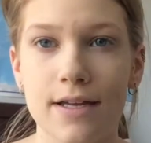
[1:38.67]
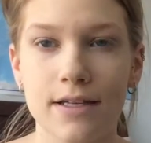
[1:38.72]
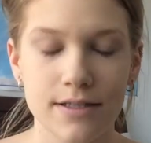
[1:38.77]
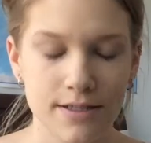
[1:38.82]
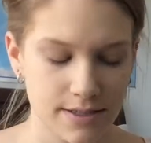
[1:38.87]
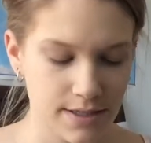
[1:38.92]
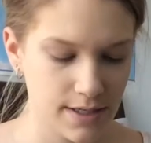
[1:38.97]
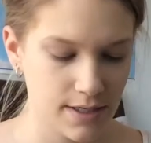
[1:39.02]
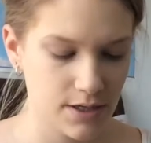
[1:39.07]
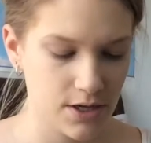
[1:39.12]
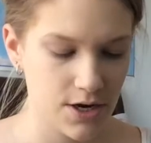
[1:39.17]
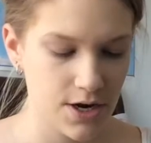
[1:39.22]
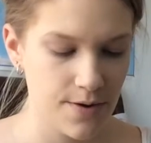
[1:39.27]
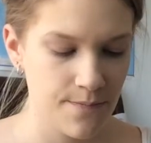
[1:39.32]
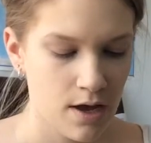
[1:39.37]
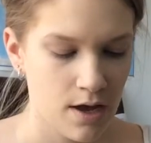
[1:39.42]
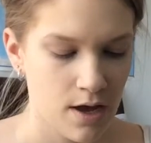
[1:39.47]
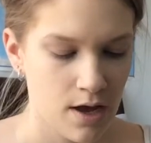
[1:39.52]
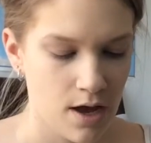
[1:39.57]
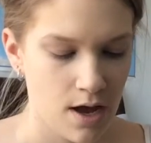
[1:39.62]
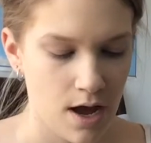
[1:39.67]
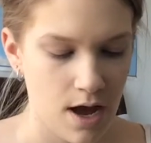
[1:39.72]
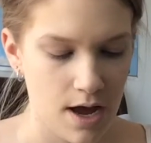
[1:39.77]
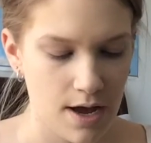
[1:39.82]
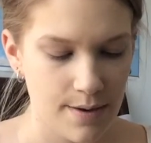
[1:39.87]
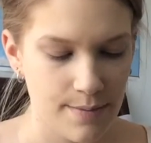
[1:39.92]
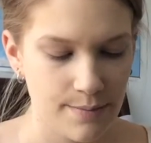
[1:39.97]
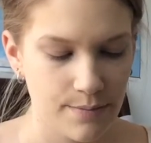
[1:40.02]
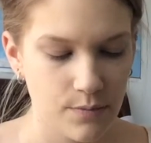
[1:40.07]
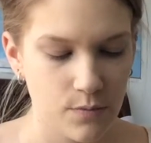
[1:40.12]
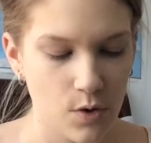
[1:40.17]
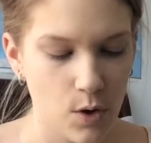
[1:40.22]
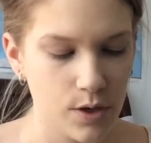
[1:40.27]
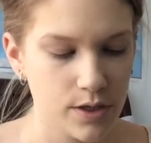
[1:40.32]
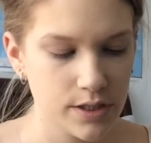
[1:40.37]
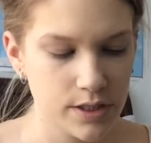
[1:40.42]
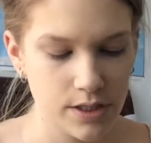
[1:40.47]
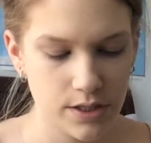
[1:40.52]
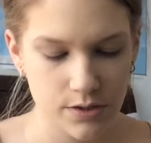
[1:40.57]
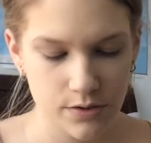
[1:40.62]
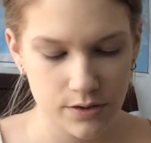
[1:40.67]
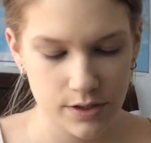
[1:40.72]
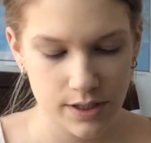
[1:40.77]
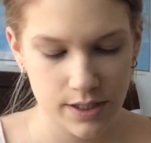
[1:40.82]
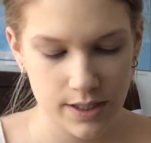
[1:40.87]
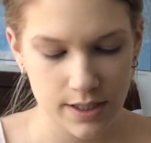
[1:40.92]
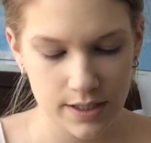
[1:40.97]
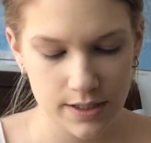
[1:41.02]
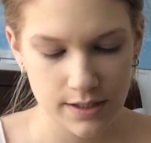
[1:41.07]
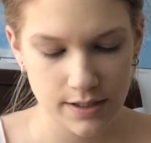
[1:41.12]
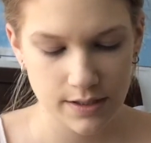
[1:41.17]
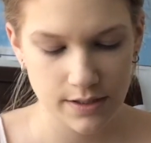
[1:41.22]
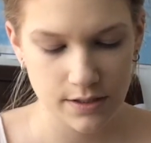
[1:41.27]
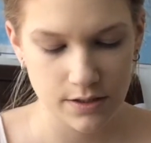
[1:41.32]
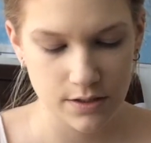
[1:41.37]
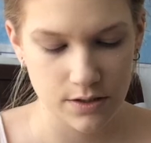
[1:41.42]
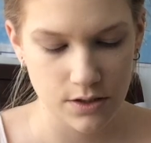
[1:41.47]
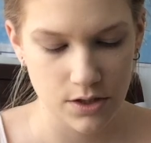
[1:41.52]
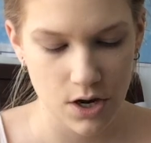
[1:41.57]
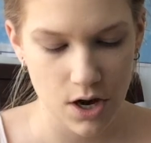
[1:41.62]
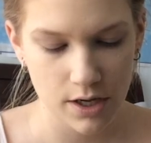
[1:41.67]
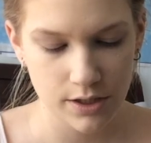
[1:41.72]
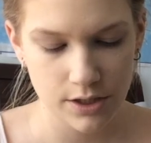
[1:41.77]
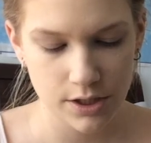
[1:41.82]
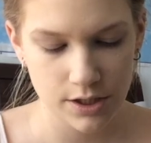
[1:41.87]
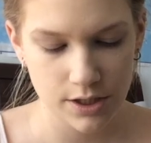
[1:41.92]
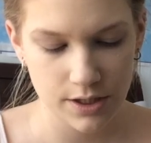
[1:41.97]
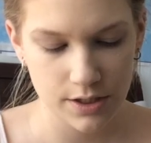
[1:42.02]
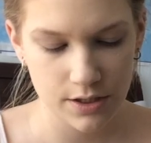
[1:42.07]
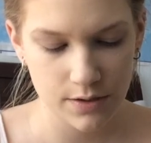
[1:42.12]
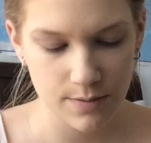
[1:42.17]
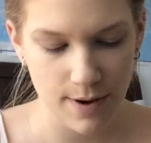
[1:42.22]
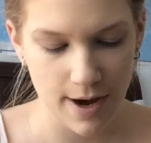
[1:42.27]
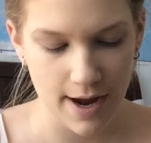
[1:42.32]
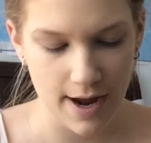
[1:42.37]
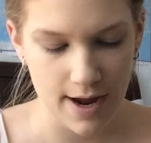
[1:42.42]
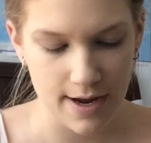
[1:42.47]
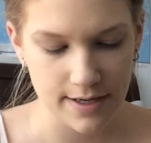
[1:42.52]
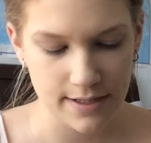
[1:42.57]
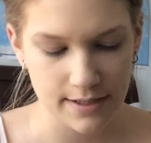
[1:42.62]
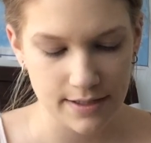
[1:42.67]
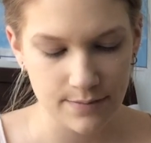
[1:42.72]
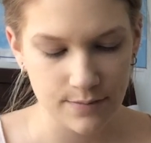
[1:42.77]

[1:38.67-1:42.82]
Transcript: Concealer. I'm going to use this not just under my eyes,